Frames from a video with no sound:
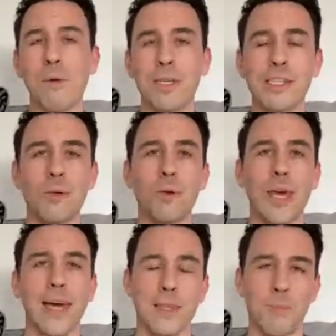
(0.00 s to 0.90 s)
And we saw
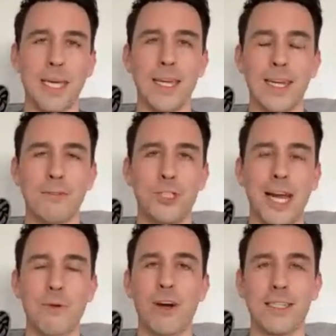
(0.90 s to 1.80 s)
that at the beginning of
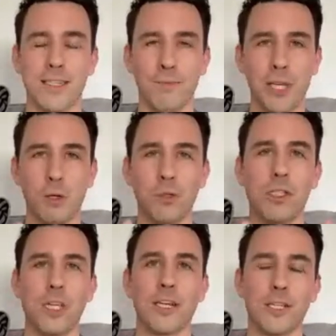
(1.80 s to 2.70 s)
January. It's something called
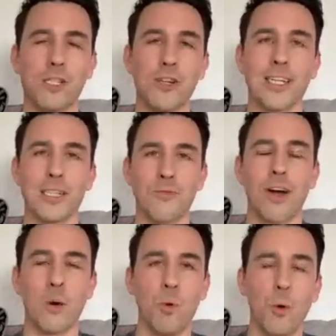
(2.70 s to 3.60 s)
sudden
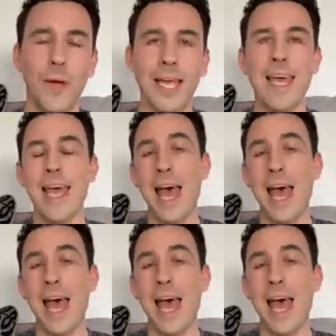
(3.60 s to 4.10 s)
stratospheric warming.